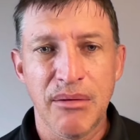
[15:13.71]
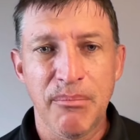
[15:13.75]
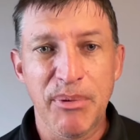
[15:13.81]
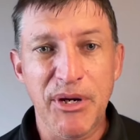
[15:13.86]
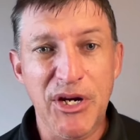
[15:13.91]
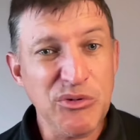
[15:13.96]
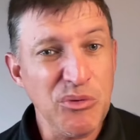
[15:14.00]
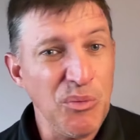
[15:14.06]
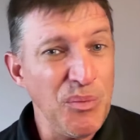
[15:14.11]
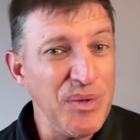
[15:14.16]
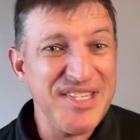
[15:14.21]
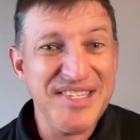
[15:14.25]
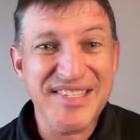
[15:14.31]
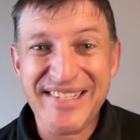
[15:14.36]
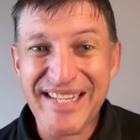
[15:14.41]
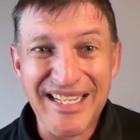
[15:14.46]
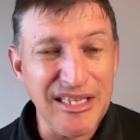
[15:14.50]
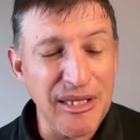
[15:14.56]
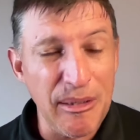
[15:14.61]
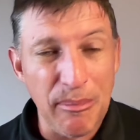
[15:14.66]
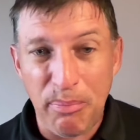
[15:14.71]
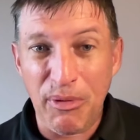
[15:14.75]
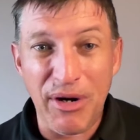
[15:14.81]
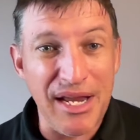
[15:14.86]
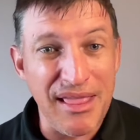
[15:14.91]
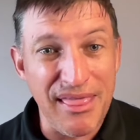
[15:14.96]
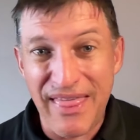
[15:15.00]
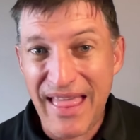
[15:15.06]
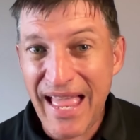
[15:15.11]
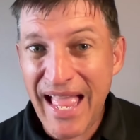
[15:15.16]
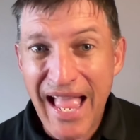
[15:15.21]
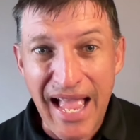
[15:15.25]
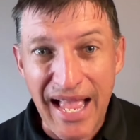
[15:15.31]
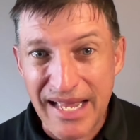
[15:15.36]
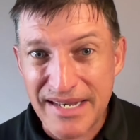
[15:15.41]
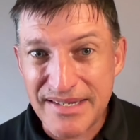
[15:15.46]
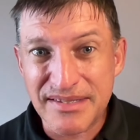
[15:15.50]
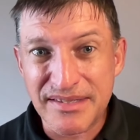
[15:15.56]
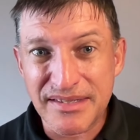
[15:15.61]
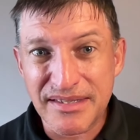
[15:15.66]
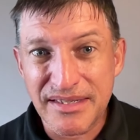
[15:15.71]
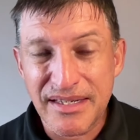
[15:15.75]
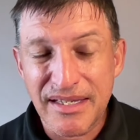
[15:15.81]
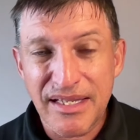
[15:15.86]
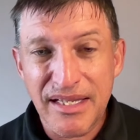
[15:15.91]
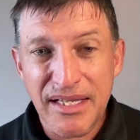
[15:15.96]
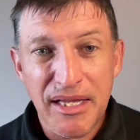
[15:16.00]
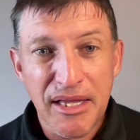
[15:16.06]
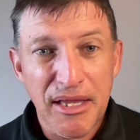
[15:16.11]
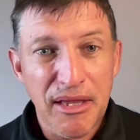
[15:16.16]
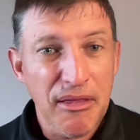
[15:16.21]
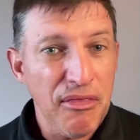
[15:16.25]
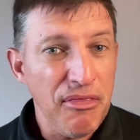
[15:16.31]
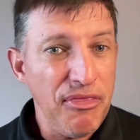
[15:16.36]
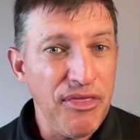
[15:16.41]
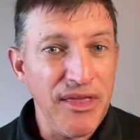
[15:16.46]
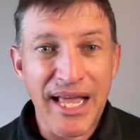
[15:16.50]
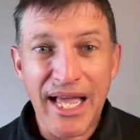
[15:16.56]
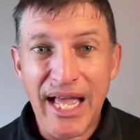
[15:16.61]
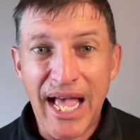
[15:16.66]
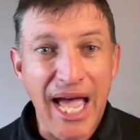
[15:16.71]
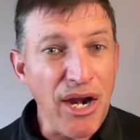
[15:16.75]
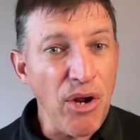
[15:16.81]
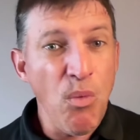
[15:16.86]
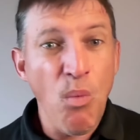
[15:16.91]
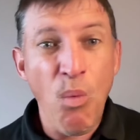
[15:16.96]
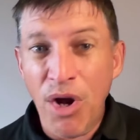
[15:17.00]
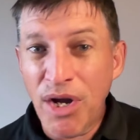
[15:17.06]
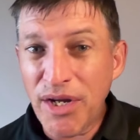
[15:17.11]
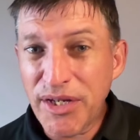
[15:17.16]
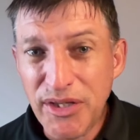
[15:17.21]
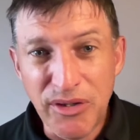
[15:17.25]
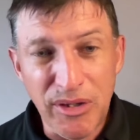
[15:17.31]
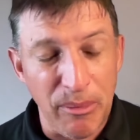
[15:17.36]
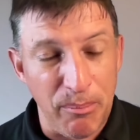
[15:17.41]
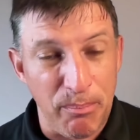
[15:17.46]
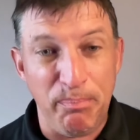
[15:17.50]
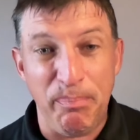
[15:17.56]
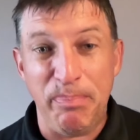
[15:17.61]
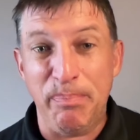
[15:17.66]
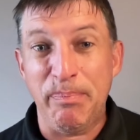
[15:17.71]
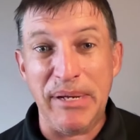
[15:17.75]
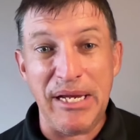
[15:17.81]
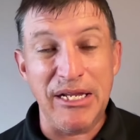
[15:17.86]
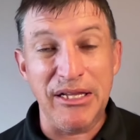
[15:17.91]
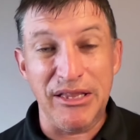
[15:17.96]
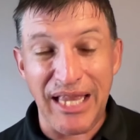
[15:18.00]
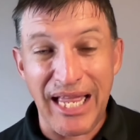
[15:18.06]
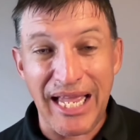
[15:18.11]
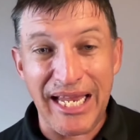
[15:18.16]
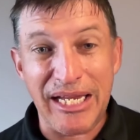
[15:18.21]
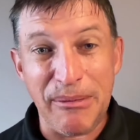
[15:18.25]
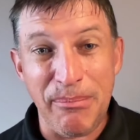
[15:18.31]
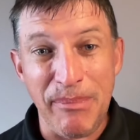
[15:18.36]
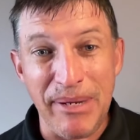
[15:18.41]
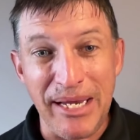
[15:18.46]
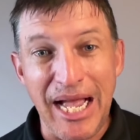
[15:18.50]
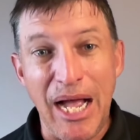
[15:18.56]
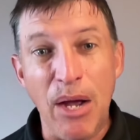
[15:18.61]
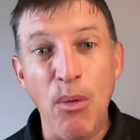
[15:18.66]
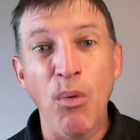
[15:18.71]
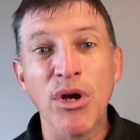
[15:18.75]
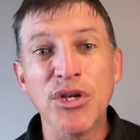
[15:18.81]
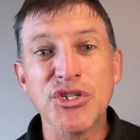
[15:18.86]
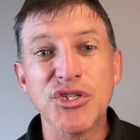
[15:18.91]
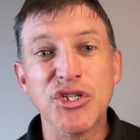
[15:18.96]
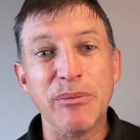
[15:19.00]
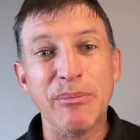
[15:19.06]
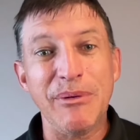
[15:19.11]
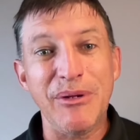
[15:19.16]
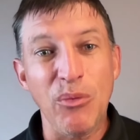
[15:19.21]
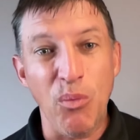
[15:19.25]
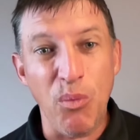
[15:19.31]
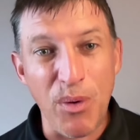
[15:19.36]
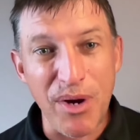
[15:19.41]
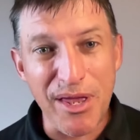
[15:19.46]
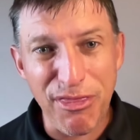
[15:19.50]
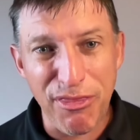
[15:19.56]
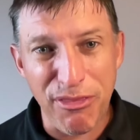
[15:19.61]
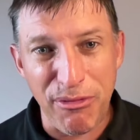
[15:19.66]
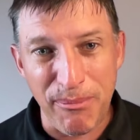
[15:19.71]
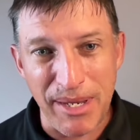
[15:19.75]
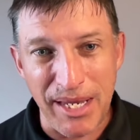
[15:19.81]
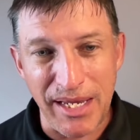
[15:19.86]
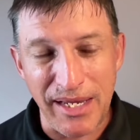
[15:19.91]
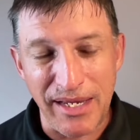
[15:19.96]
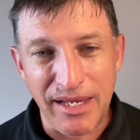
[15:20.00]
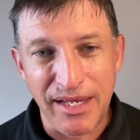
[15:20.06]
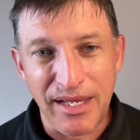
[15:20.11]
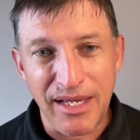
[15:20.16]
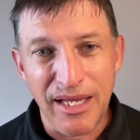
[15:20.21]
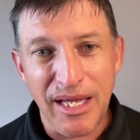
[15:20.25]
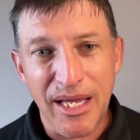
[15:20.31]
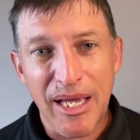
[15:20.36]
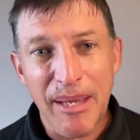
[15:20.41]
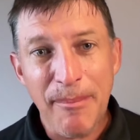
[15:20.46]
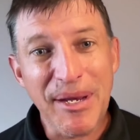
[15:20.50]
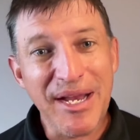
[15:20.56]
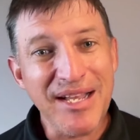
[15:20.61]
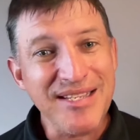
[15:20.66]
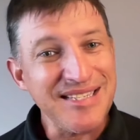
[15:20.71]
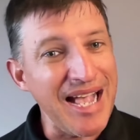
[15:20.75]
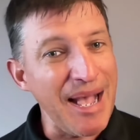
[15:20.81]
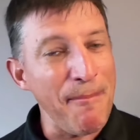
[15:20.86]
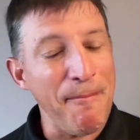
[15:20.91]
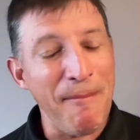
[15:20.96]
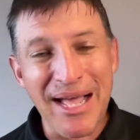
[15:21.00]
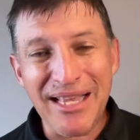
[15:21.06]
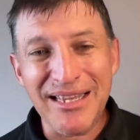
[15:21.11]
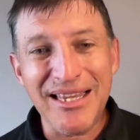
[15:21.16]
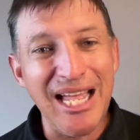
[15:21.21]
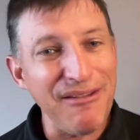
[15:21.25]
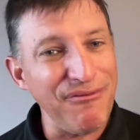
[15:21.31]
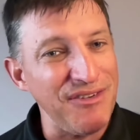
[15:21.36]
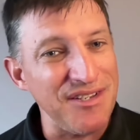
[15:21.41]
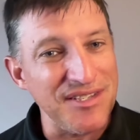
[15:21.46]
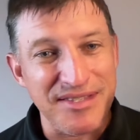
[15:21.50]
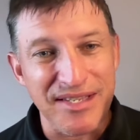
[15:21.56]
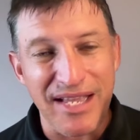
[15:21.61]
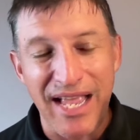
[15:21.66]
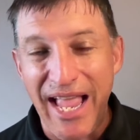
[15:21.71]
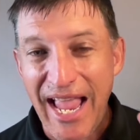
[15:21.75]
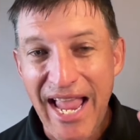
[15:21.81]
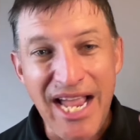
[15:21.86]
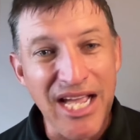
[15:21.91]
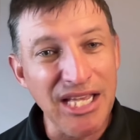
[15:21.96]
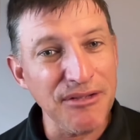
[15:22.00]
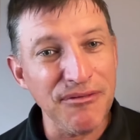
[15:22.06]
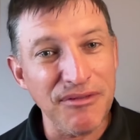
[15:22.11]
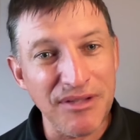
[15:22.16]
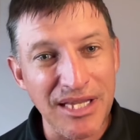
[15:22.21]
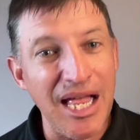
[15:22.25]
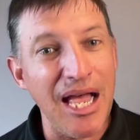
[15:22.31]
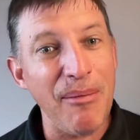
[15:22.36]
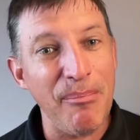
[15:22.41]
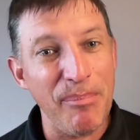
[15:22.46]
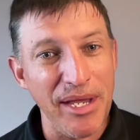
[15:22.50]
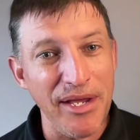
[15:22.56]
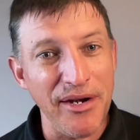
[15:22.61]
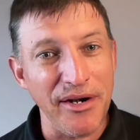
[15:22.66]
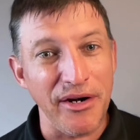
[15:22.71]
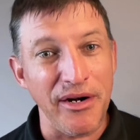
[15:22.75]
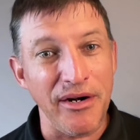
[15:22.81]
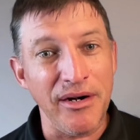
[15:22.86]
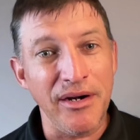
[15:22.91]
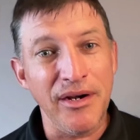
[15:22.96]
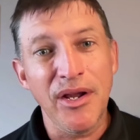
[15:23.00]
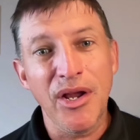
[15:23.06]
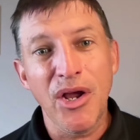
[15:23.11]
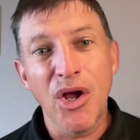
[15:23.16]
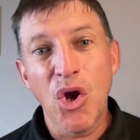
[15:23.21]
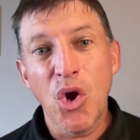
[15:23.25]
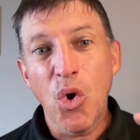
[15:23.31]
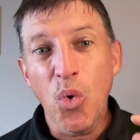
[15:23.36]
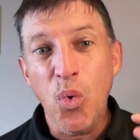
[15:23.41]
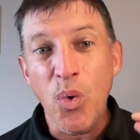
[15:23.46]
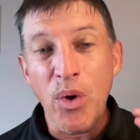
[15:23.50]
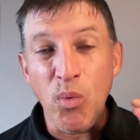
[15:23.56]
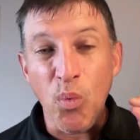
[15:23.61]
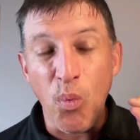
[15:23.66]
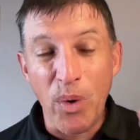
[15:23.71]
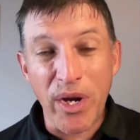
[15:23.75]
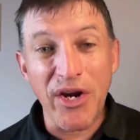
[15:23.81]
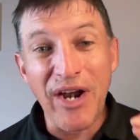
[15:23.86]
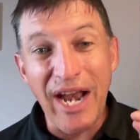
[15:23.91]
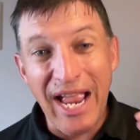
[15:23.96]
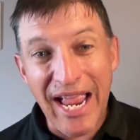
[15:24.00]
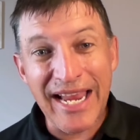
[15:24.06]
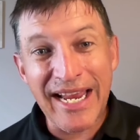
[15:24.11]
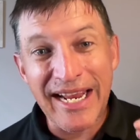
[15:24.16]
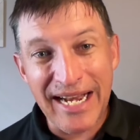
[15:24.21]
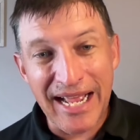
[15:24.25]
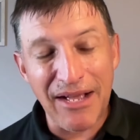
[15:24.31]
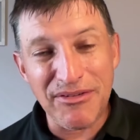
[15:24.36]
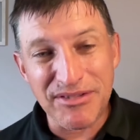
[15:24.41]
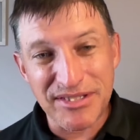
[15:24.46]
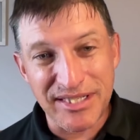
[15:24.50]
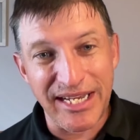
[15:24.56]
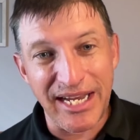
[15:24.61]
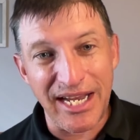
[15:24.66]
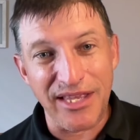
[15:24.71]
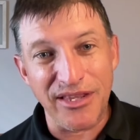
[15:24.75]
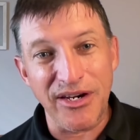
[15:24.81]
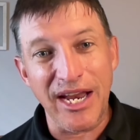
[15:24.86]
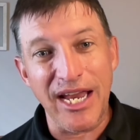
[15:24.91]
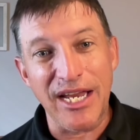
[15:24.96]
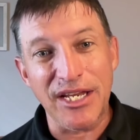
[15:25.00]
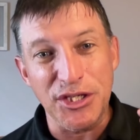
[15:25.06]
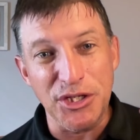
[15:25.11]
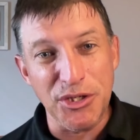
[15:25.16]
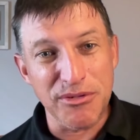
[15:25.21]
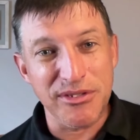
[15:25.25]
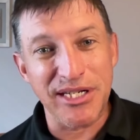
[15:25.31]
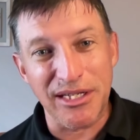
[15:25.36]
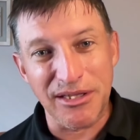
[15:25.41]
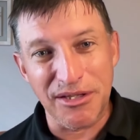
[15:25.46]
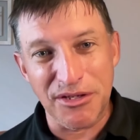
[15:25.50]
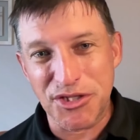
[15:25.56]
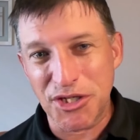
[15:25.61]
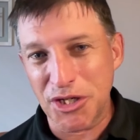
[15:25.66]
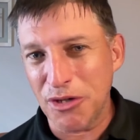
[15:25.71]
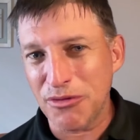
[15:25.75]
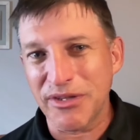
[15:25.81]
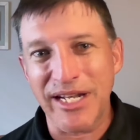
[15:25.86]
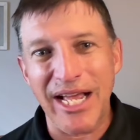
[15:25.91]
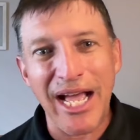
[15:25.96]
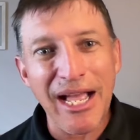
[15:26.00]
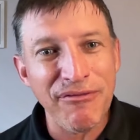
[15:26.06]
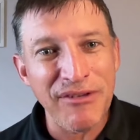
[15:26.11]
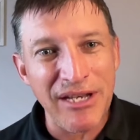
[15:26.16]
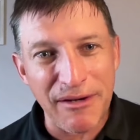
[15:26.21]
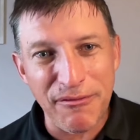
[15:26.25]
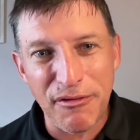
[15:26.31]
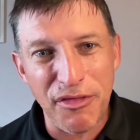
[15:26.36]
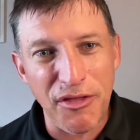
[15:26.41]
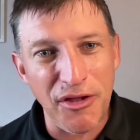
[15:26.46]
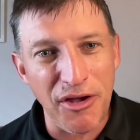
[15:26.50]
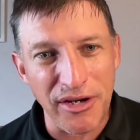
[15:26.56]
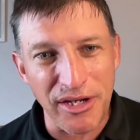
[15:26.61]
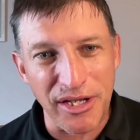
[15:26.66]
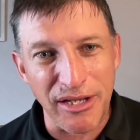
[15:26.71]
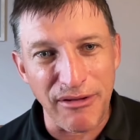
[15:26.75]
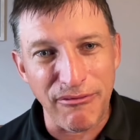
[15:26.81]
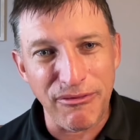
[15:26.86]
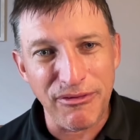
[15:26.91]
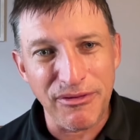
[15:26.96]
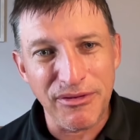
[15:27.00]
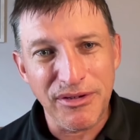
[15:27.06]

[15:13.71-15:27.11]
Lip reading: Because when we celebrate that, then I don't want you to be like me. I want you to be with me. Because my life is a hell of a lot better when we're hanging out together and you tell a joke that I've never thought of,